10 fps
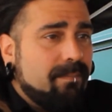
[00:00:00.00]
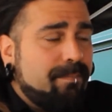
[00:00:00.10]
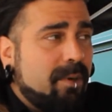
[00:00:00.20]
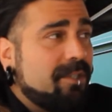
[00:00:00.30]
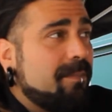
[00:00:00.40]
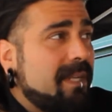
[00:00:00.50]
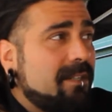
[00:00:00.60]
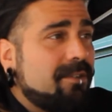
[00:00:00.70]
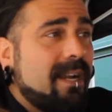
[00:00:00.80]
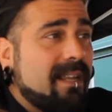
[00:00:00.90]
pushed me
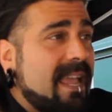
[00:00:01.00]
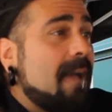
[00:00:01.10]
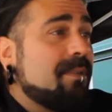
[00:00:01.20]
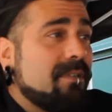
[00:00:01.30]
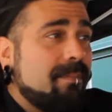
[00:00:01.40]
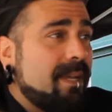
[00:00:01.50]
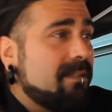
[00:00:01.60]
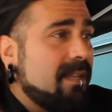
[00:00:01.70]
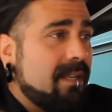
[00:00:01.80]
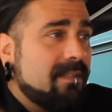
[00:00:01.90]
to try to capture the
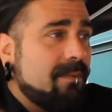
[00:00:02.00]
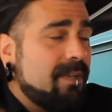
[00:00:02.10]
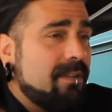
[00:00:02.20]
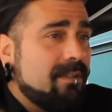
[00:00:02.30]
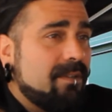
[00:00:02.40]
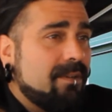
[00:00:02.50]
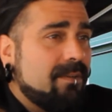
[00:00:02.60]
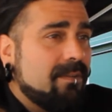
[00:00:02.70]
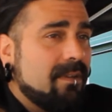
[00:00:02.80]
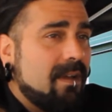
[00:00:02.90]
best takes that we could do.